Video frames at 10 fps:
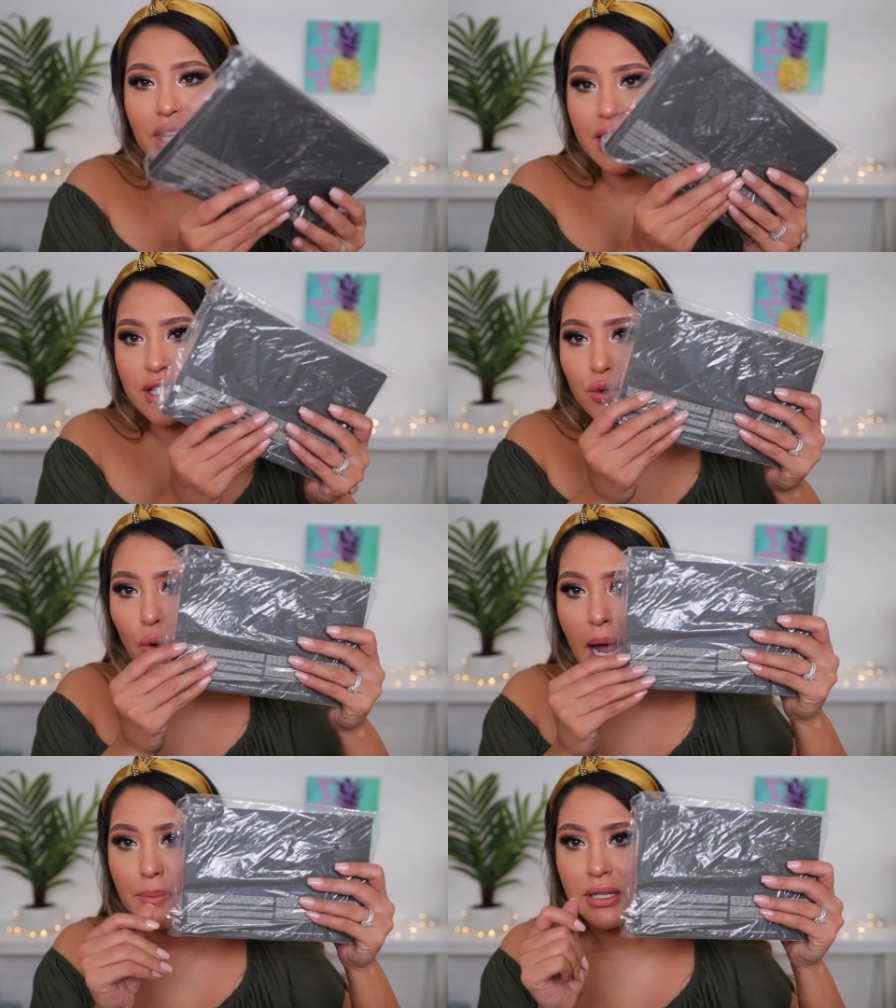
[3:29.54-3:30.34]
It is
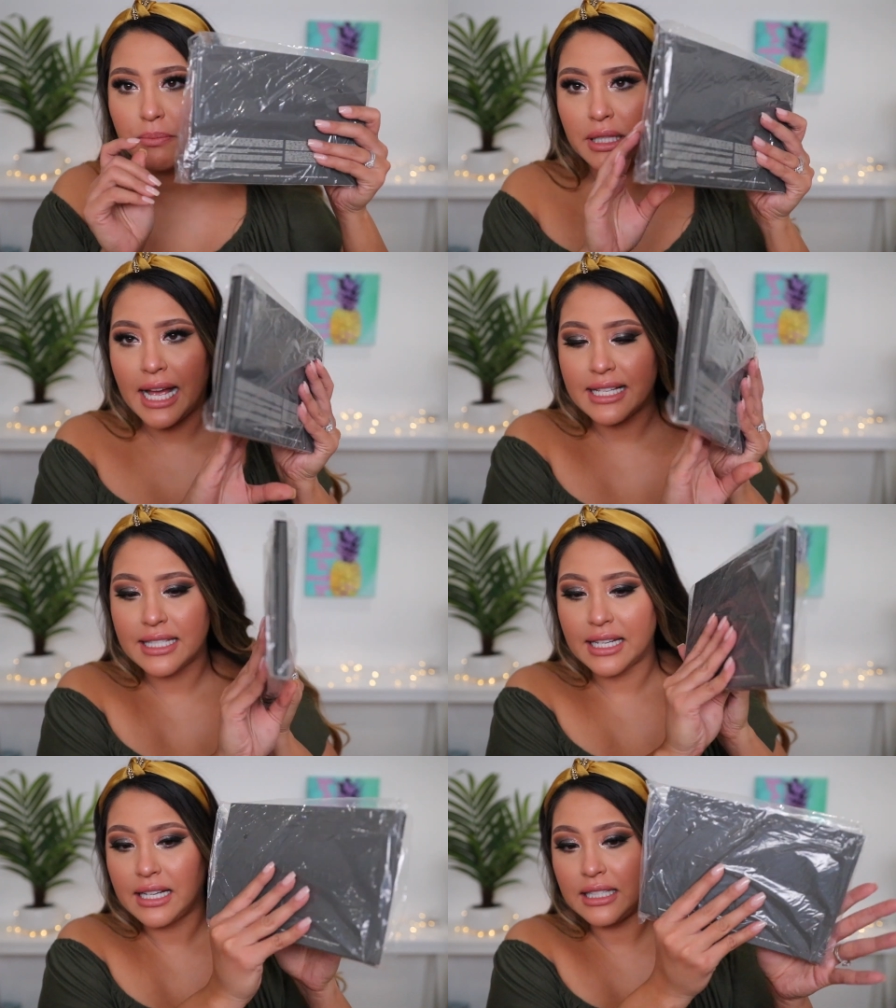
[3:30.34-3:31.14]
wrapped in
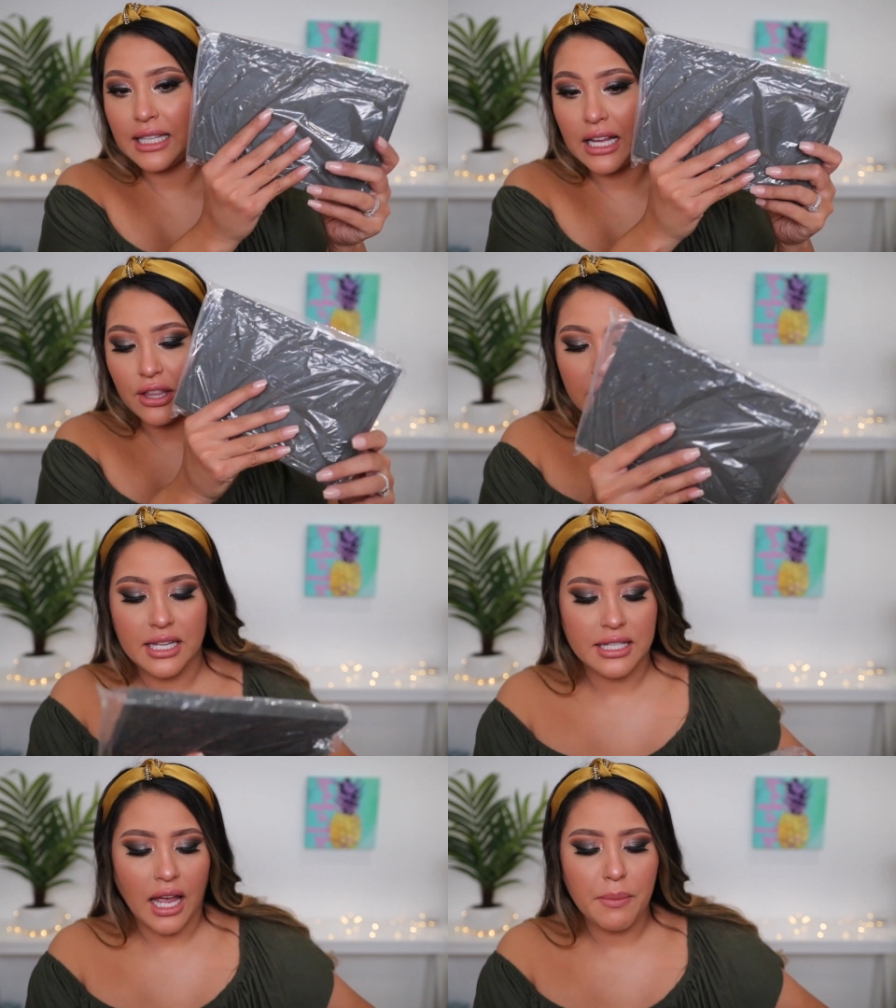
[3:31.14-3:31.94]
plastic like
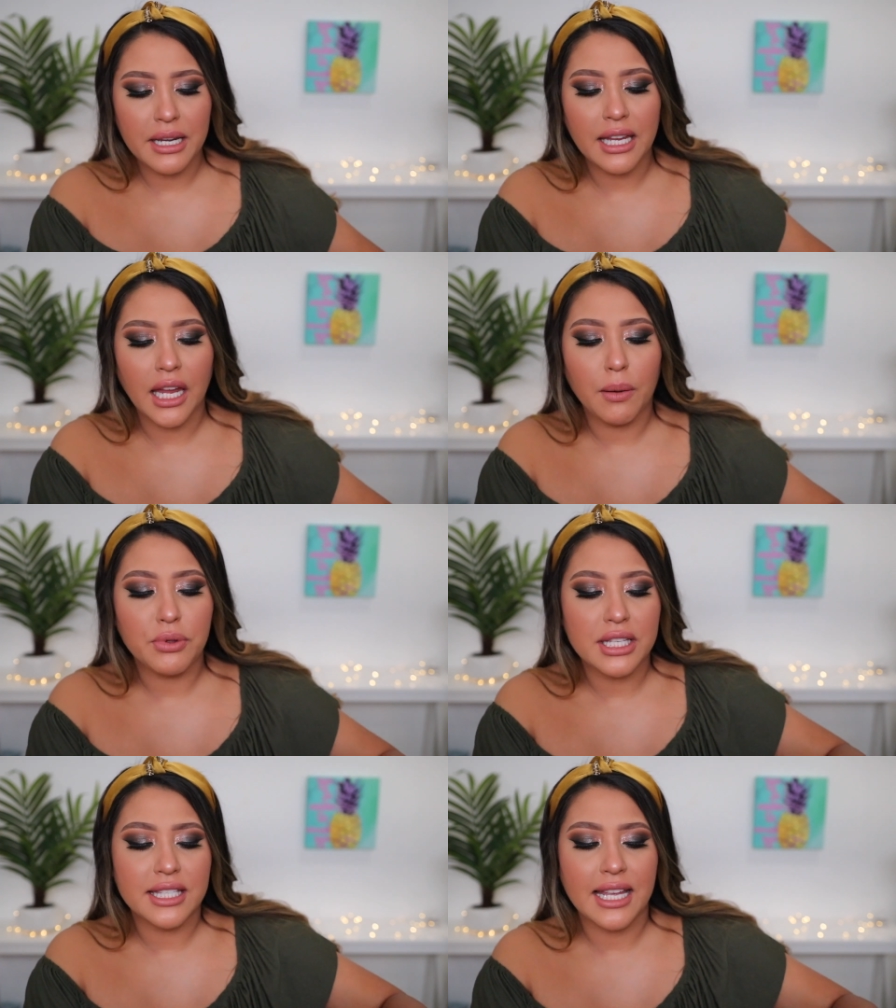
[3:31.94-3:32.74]
this. I'm gonna keep
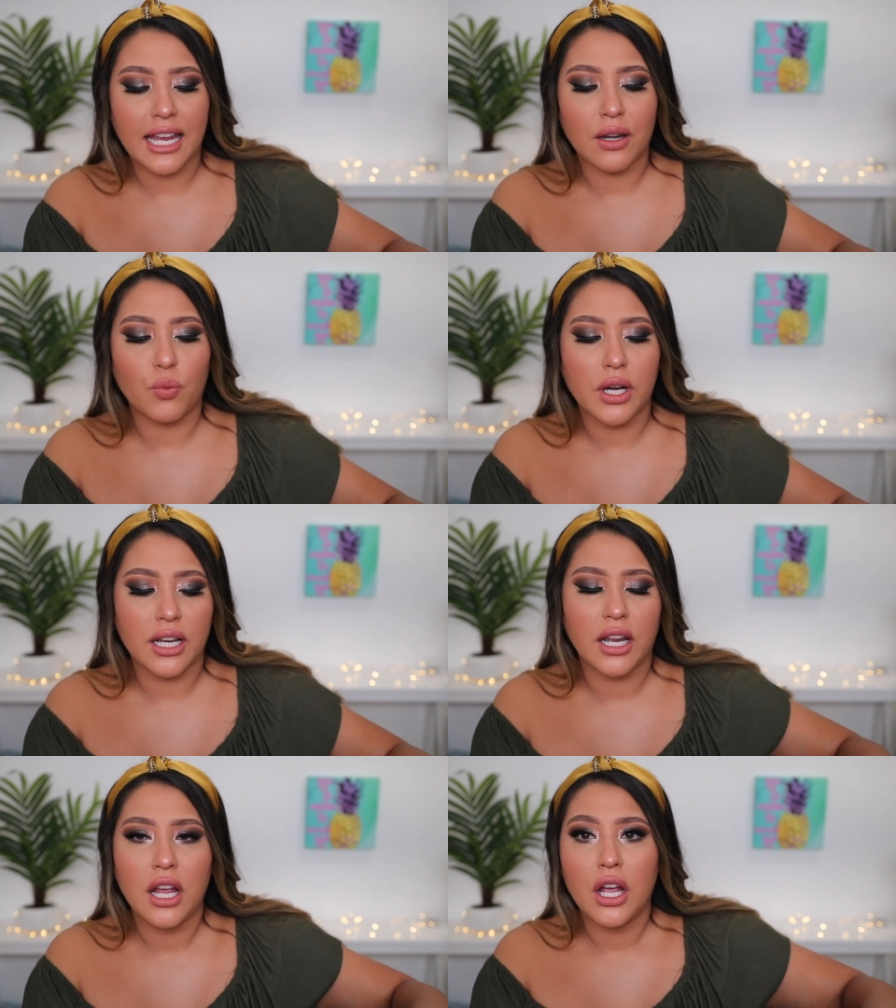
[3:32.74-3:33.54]
this second
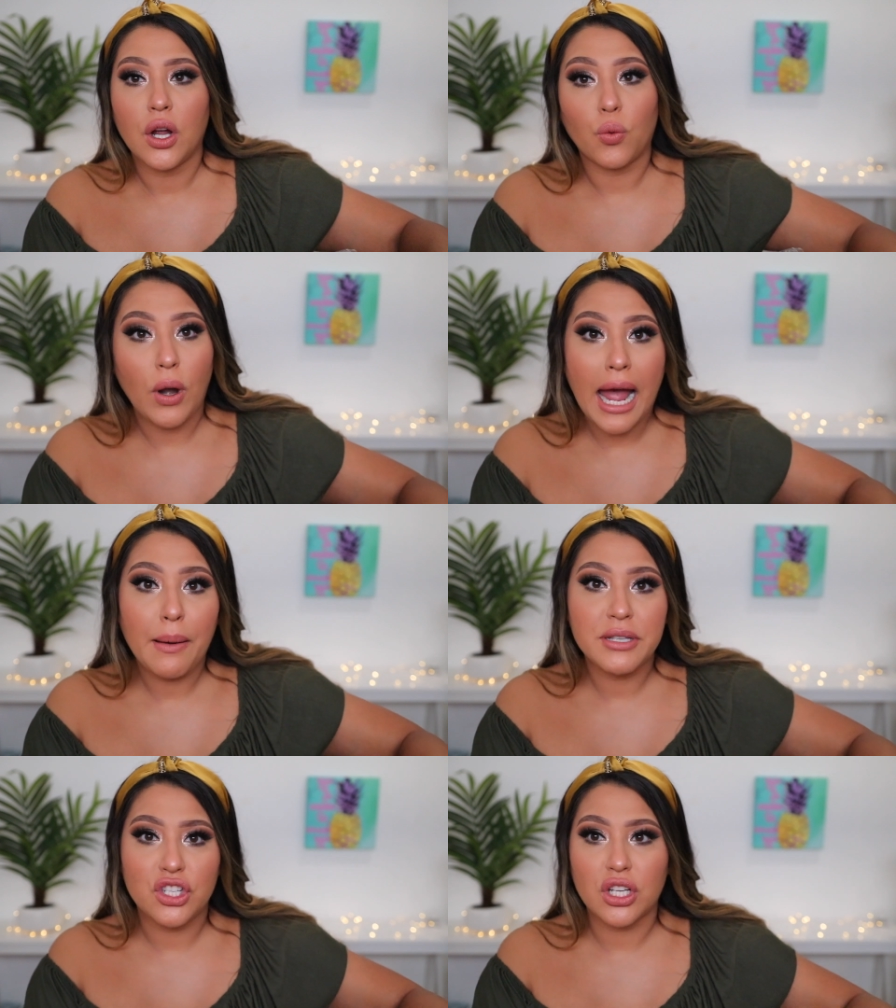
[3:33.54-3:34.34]
one
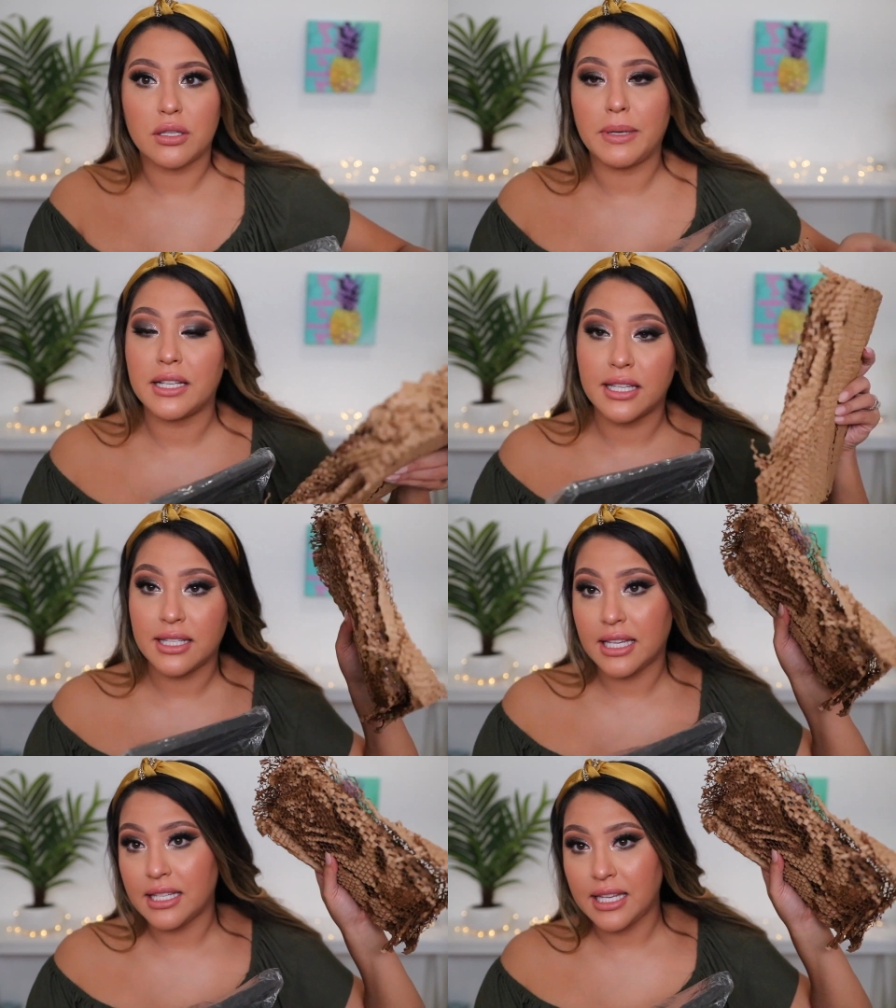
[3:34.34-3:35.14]
wrapped just because this
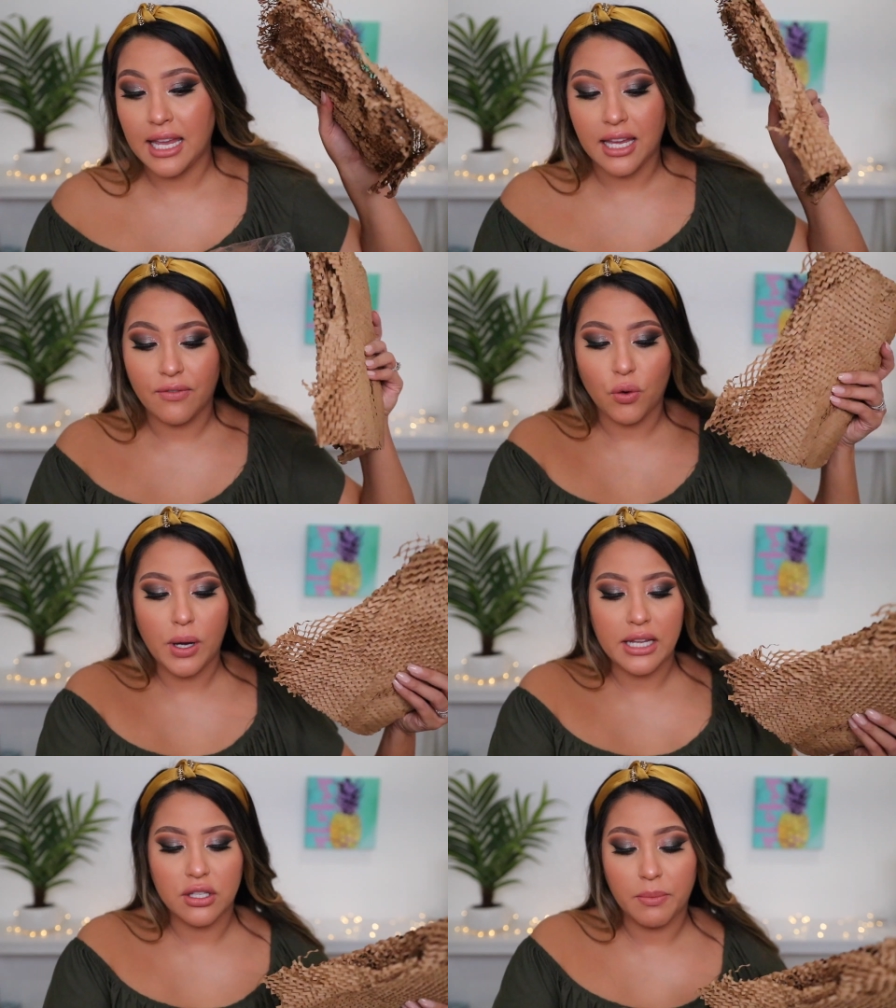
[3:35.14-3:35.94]
is a
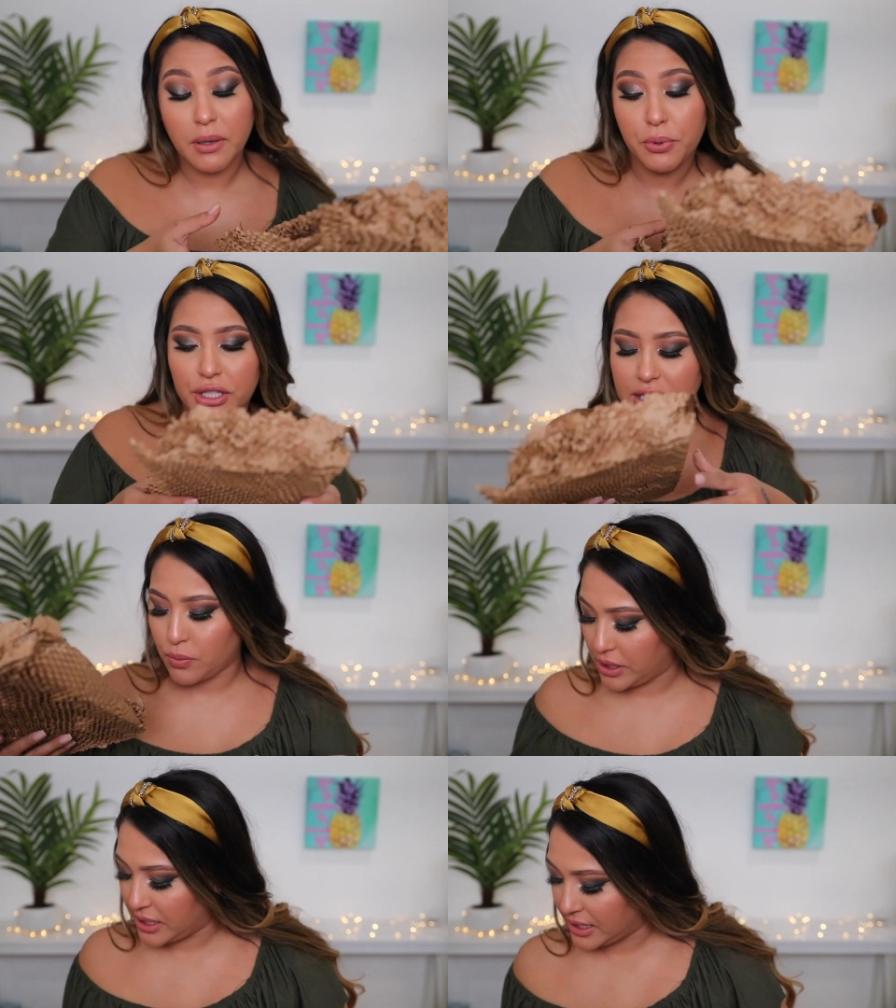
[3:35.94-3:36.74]
giveaway. So I'm gonna put this
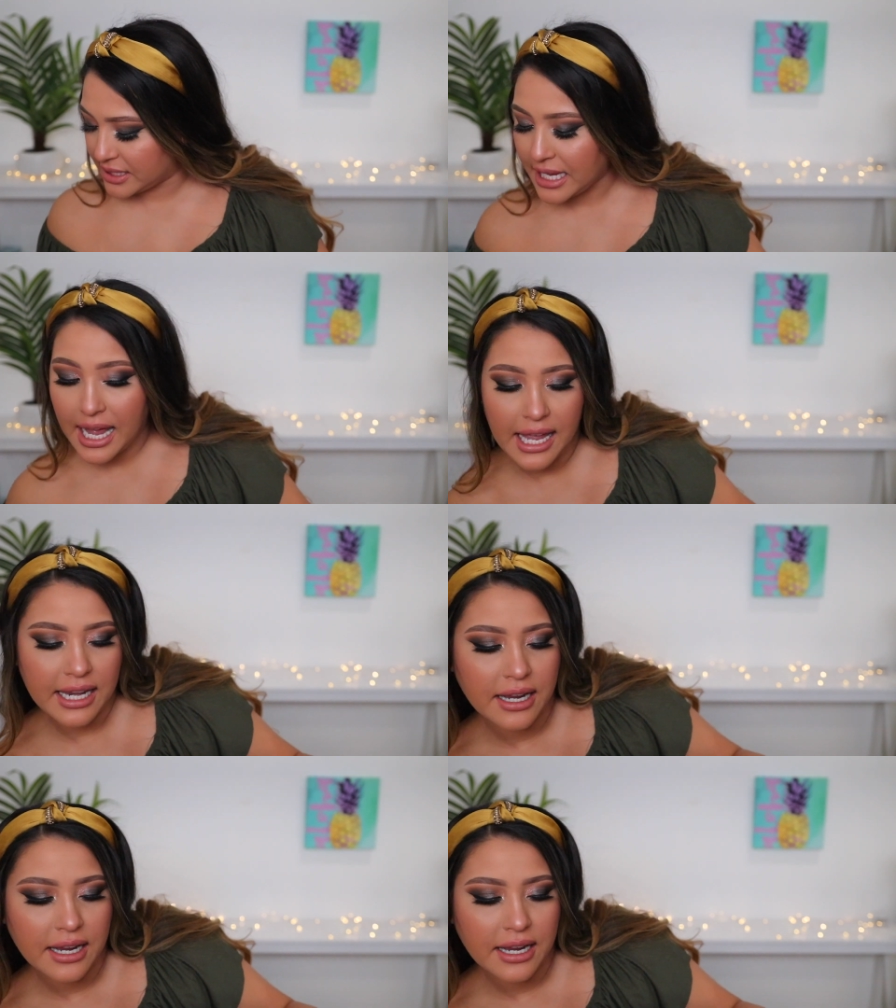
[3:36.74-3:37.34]
one to the side